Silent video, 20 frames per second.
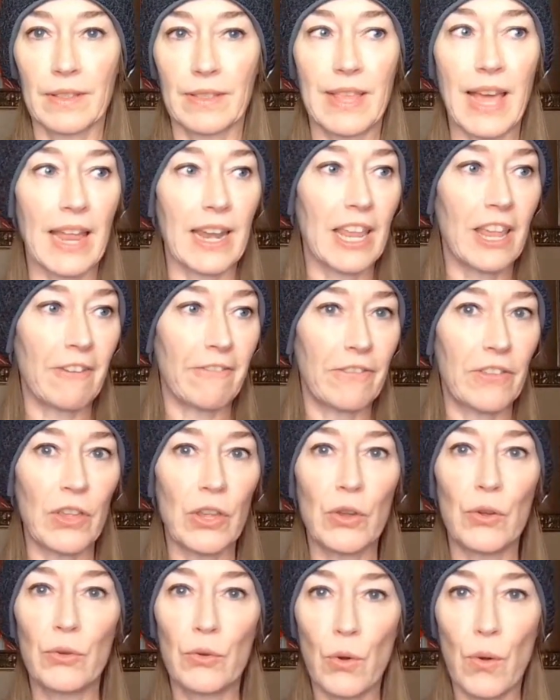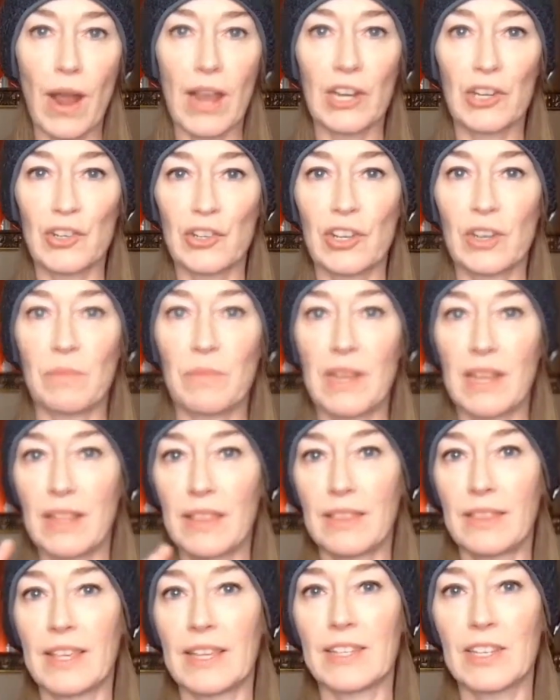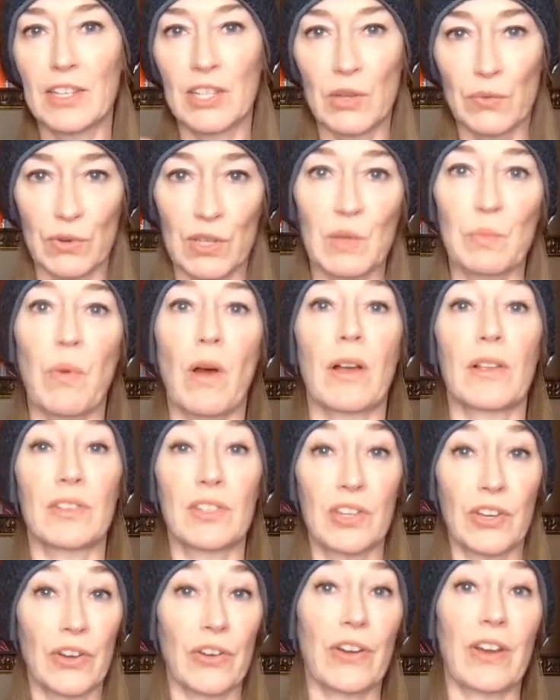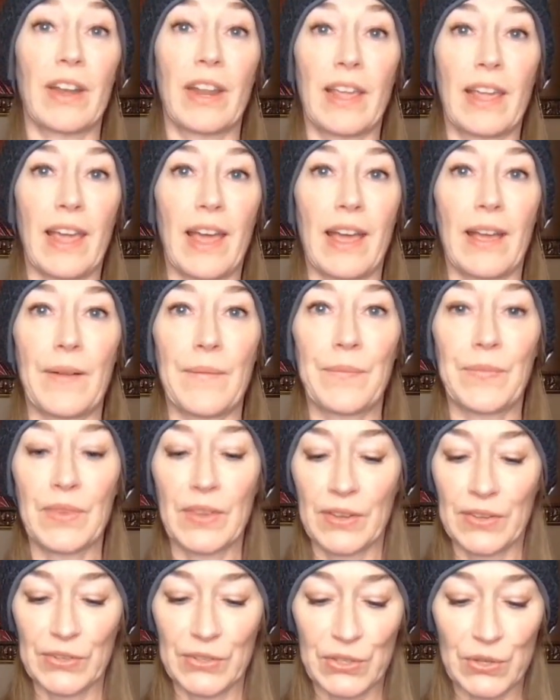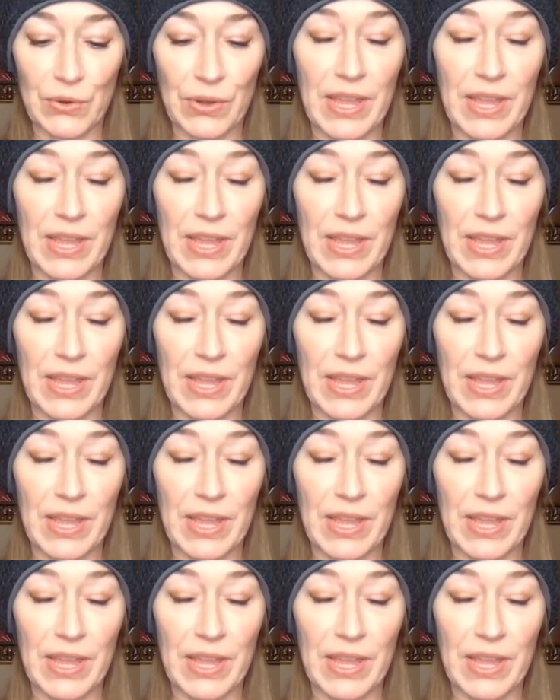that if you question me, this is the response you're going to get. So